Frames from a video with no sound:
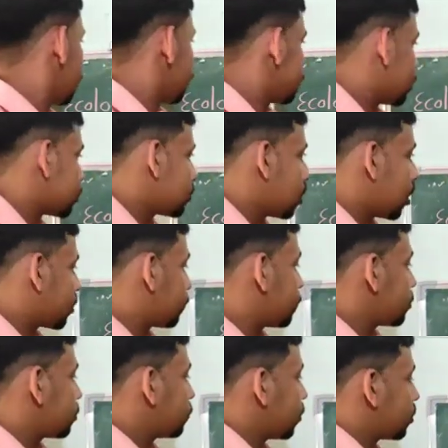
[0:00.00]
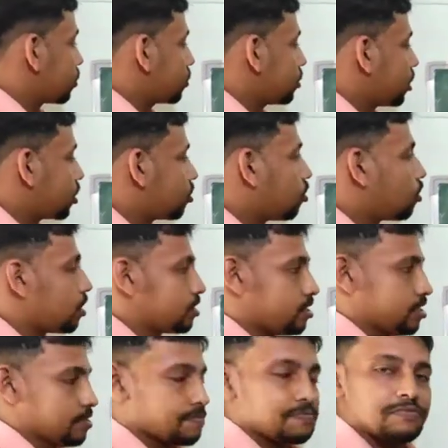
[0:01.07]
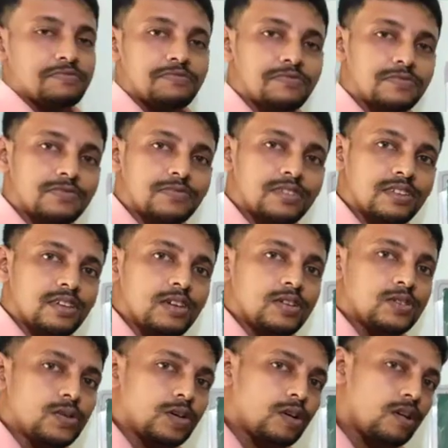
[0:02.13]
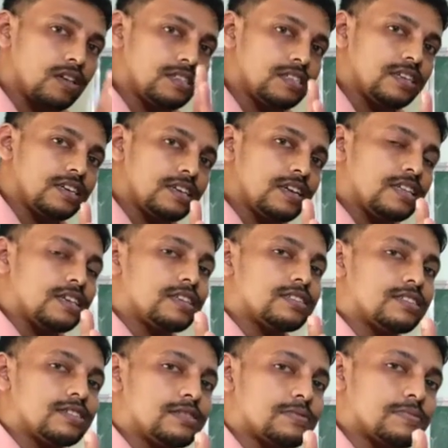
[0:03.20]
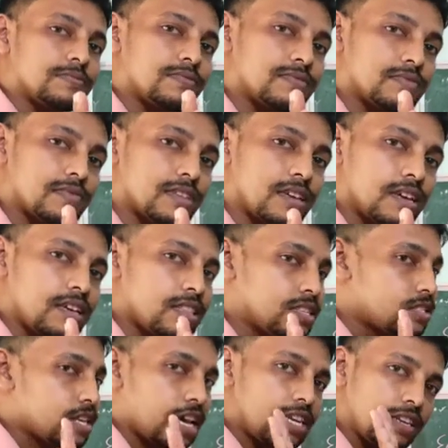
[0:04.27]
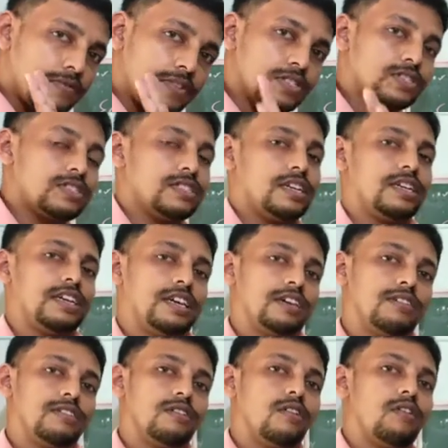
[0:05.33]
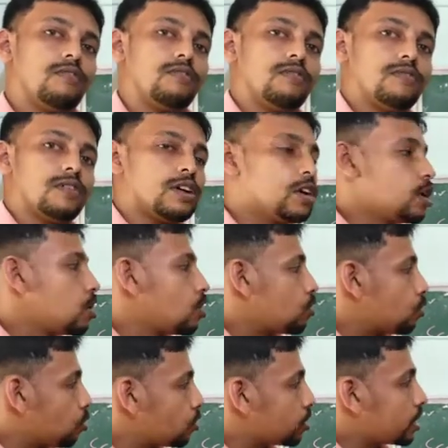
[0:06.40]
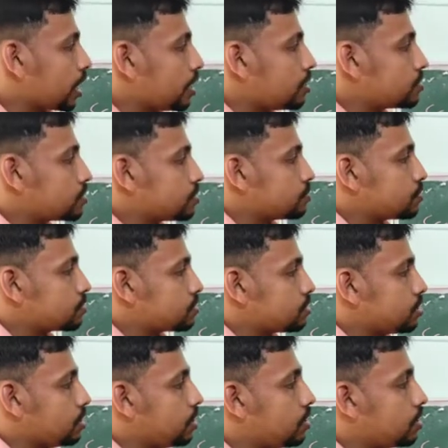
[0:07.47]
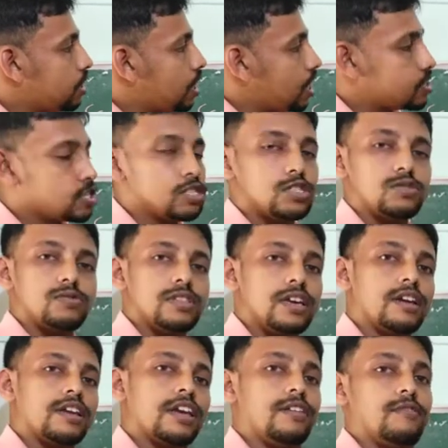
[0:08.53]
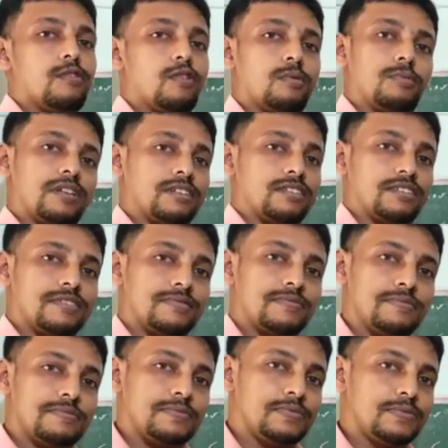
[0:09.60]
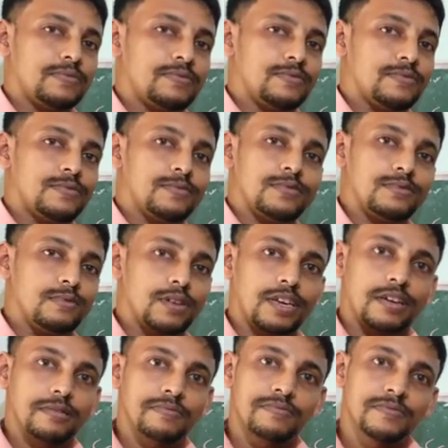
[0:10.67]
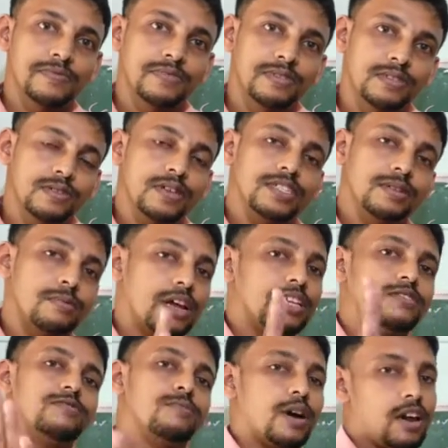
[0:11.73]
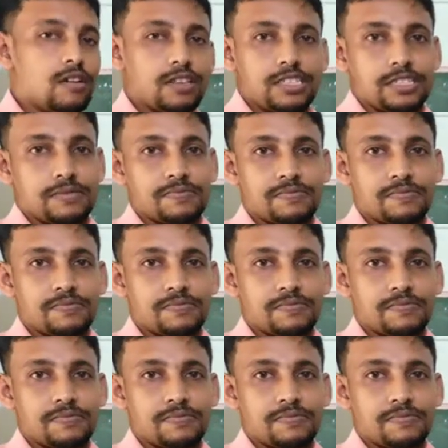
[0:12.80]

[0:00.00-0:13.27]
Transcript: This is related with what? Ecology. So ecology, it is the scientific study of organisms in relation to their environment. Okay, so it's a branch of biology.